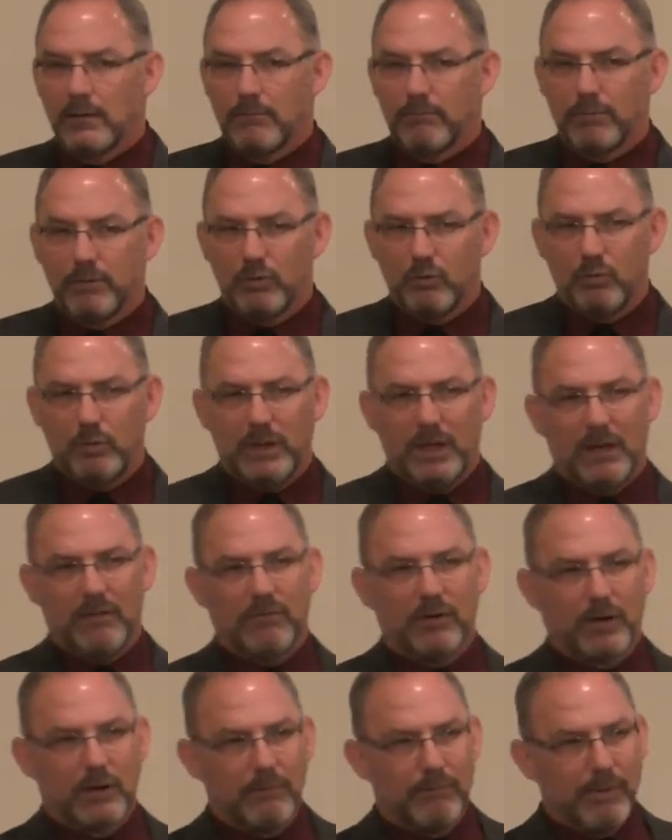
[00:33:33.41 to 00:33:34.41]
But do we have a
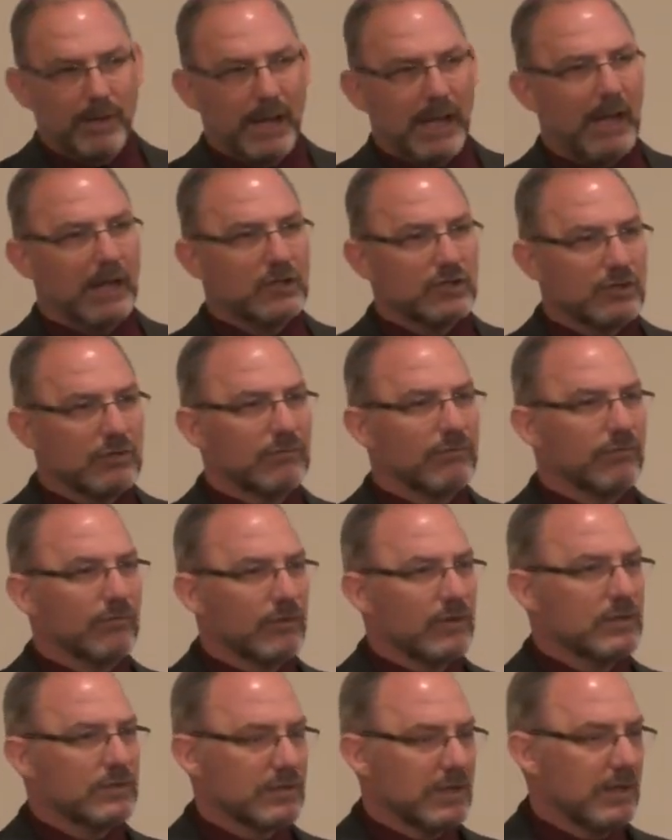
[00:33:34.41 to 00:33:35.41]
compassion for
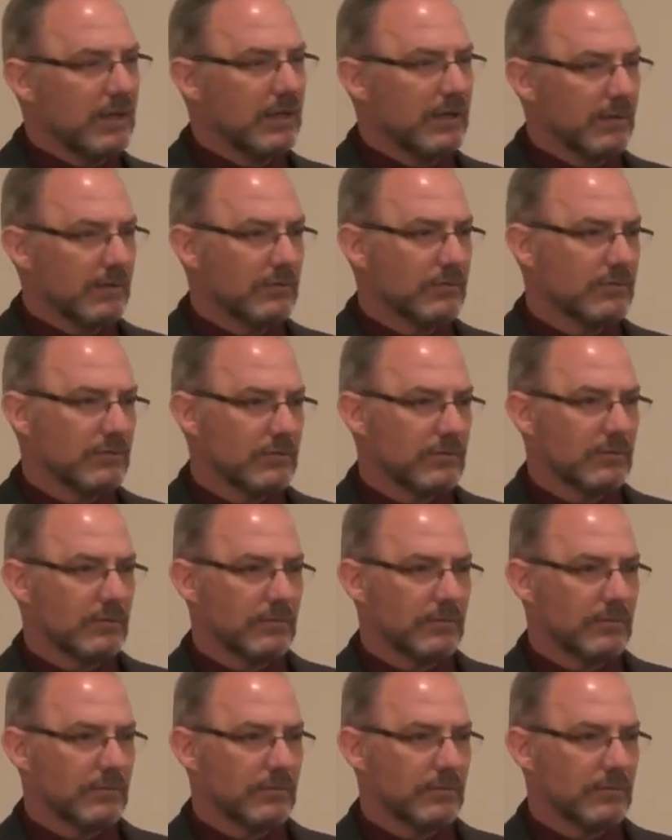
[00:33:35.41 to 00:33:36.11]
these kids?